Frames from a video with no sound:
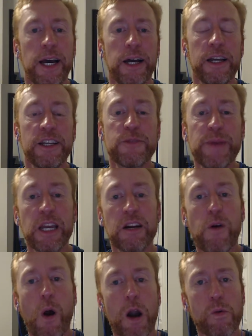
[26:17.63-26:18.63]
And speaking of
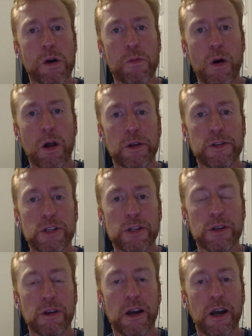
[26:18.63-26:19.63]
hardware wallets,
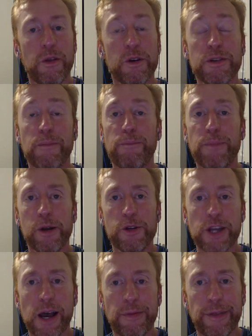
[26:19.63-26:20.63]
there's a bunch
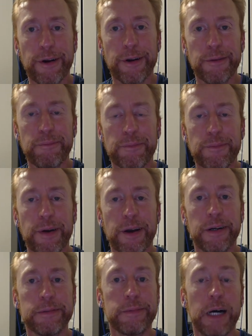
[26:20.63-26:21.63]
out there.
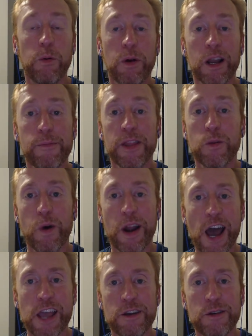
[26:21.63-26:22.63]
I'll recommend the one
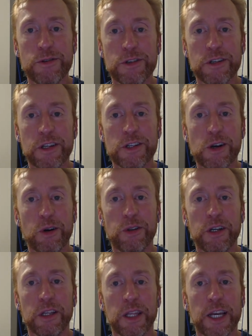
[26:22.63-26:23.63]
I use. It's called
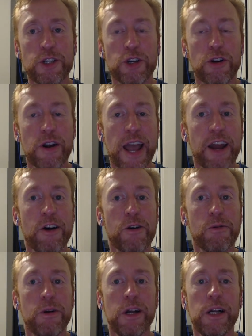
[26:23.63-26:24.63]
a Ledger
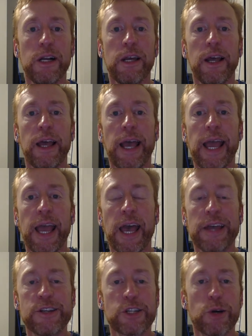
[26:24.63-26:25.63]
Nano.
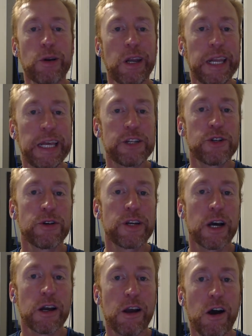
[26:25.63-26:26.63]
And just go to
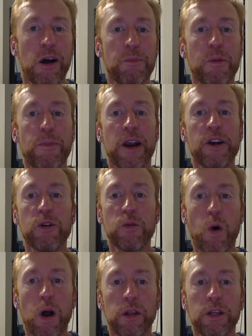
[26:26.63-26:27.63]
ledger.com to buy your own
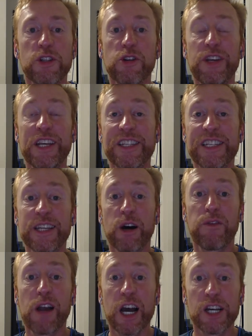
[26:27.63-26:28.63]
wallet so you can
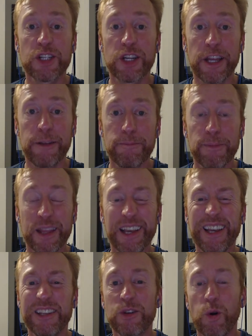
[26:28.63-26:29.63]
self-custody.
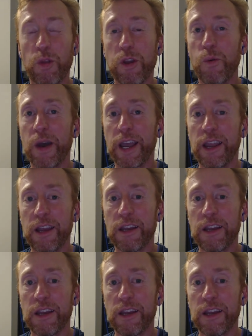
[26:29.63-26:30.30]
It's the only way